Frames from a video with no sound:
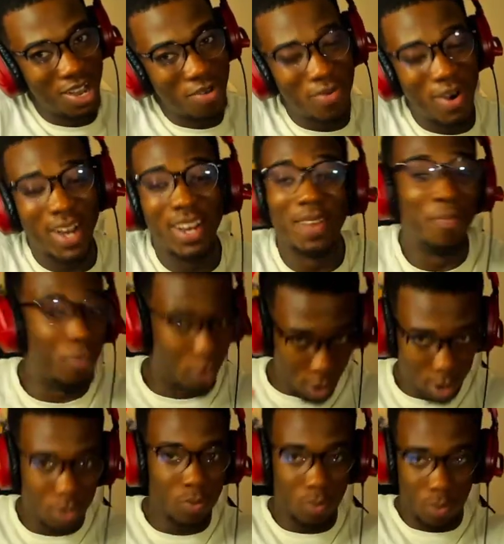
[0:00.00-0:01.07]

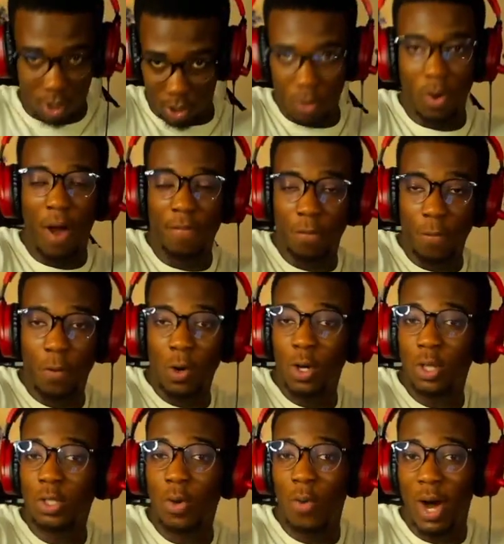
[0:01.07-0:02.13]
But still have to
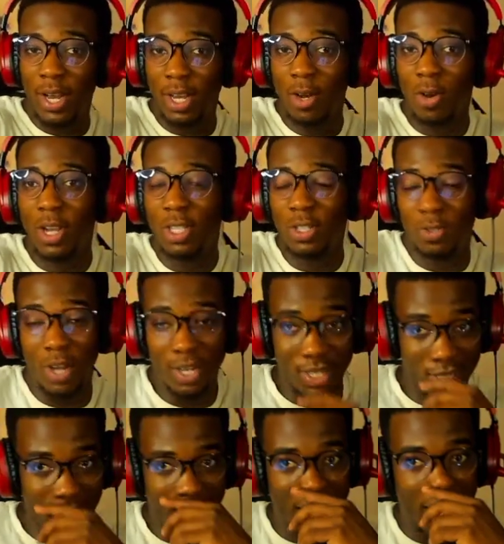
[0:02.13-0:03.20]
focus on what Adekunle is trying to
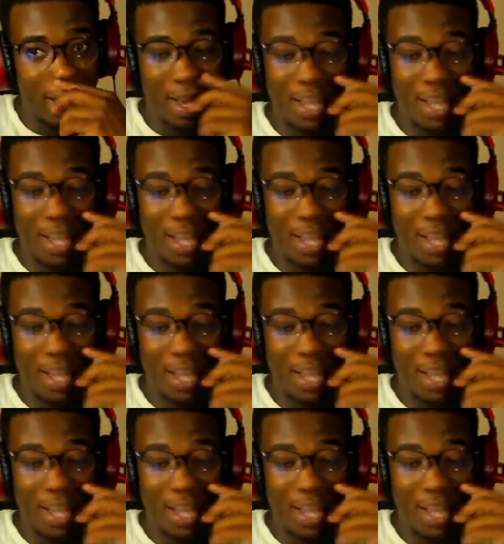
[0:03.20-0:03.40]
say.